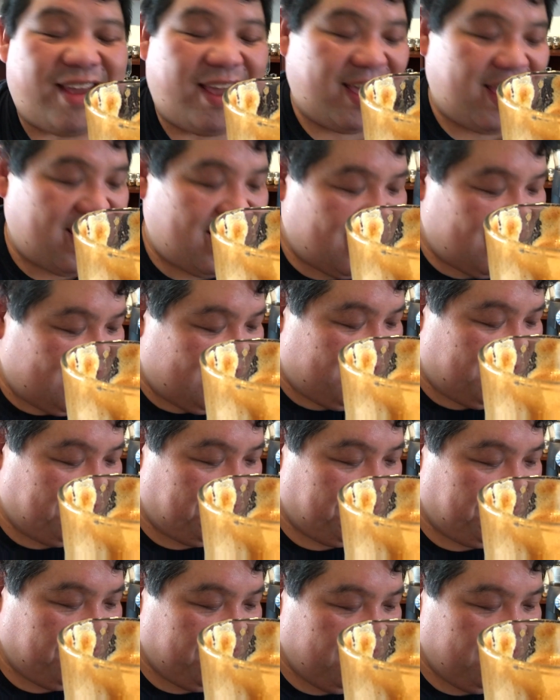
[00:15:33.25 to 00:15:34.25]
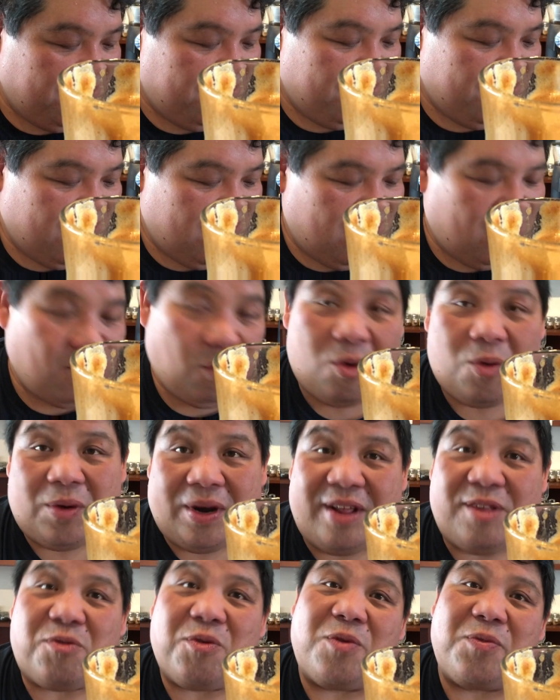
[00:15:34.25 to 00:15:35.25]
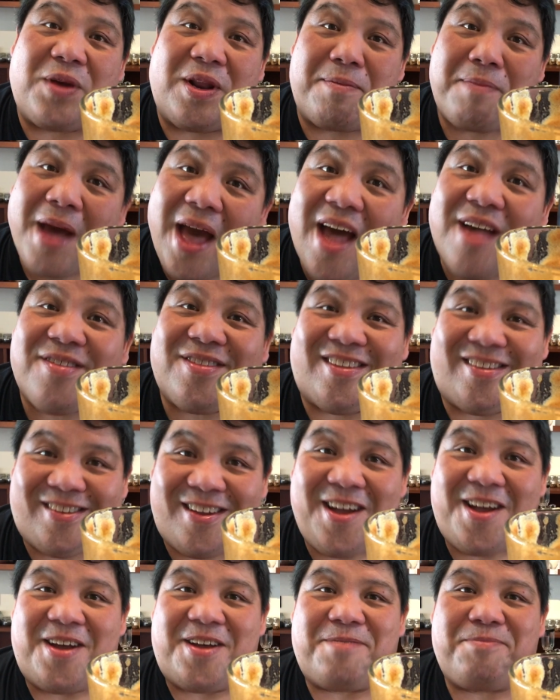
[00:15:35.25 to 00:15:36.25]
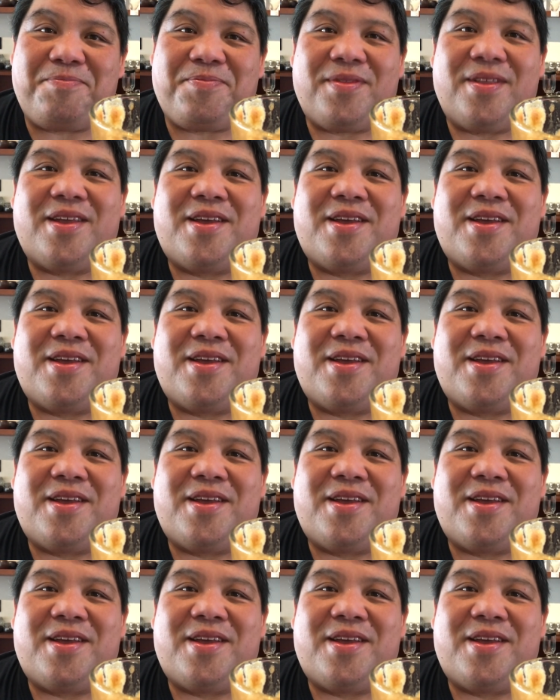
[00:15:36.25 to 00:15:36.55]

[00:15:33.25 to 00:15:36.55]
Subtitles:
And or at least one way to pass the time.